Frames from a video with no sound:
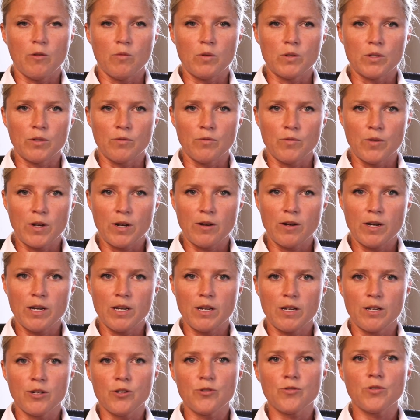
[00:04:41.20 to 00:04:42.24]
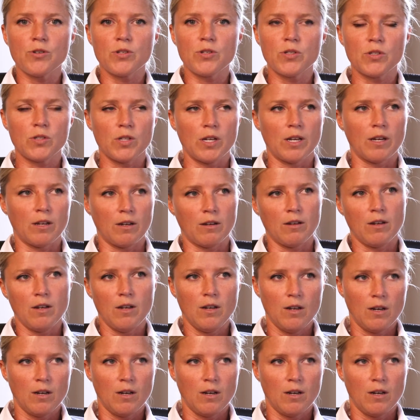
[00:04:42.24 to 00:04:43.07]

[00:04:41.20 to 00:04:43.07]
it was a very interesting